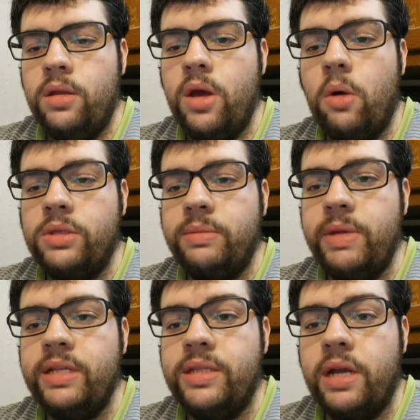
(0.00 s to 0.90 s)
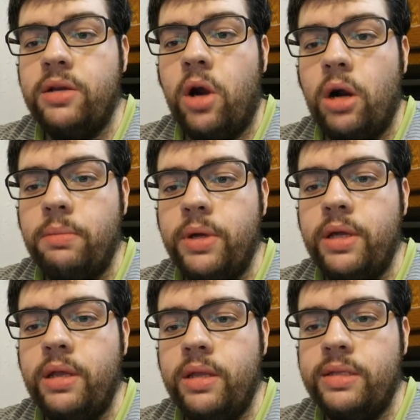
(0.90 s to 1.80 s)
Yo, it's me, Dead
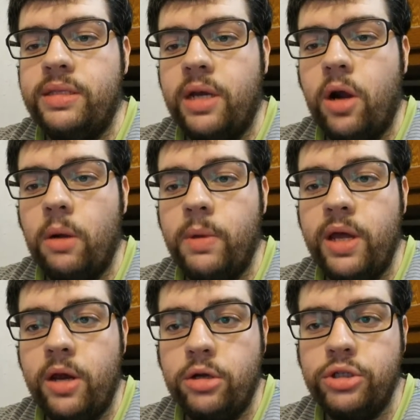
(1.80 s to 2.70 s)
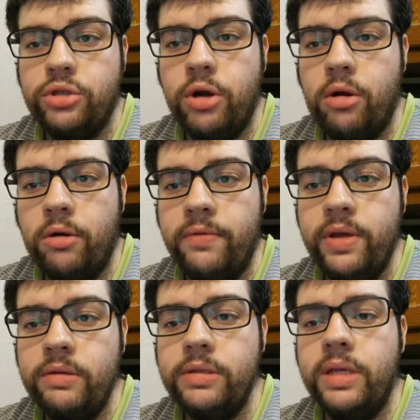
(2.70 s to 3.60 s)
Carpet, and this Dead Carpet Energy Drink
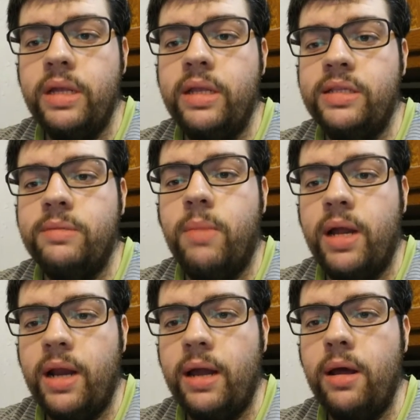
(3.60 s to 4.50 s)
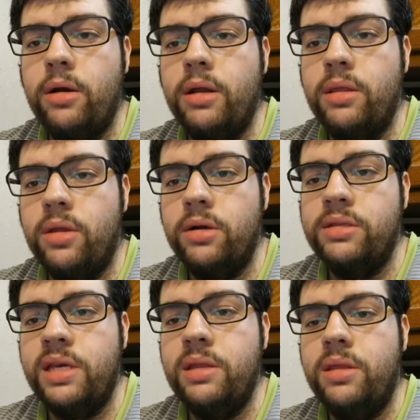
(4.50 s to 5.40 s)
Reviews, and this is my
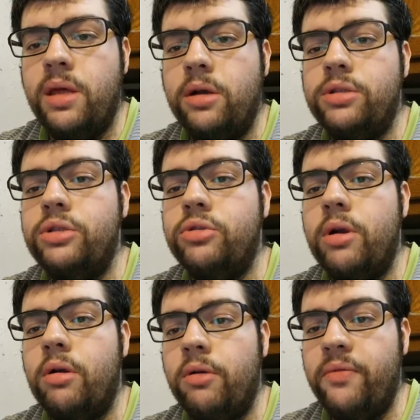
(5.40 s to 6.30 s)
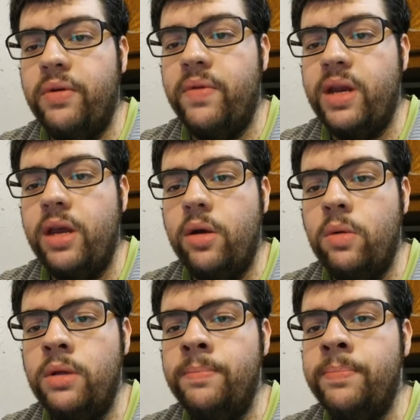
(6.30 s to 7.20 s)
913th Energy Drink Review
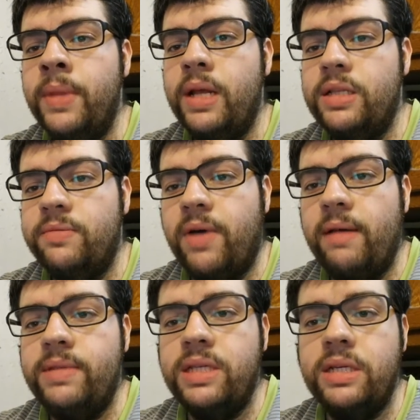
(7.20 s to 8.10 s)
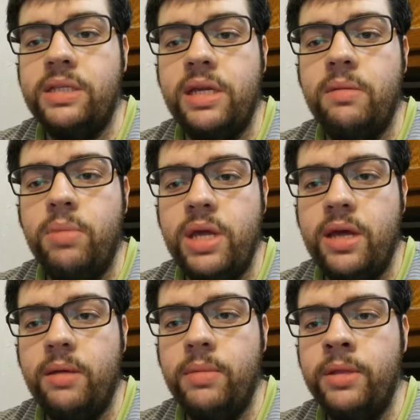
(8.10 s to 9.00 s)
video. It's 5.16
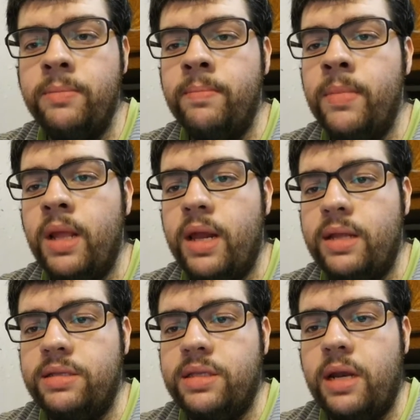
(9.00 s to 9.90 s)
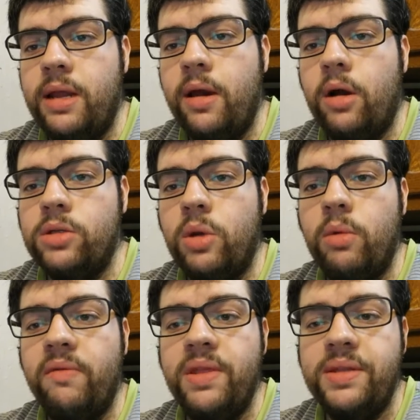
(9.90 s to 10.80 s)
p.m., and it's Sunday,
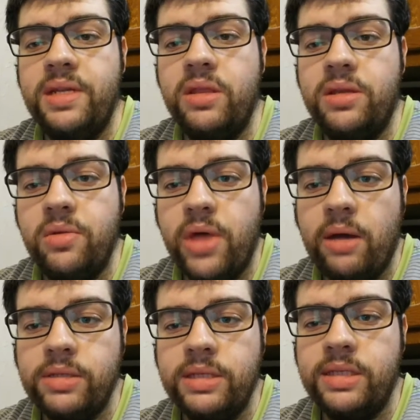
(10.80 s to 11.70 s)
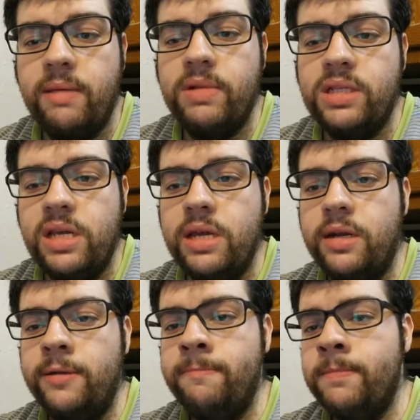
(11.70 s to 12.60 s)
October 15th,
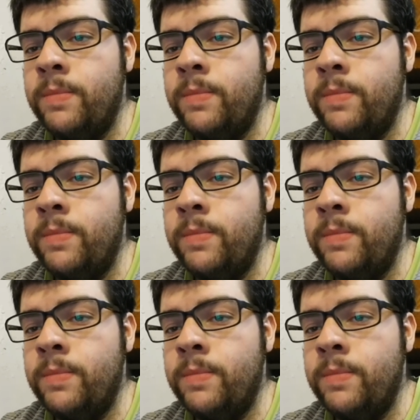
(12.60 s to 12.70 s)
2017.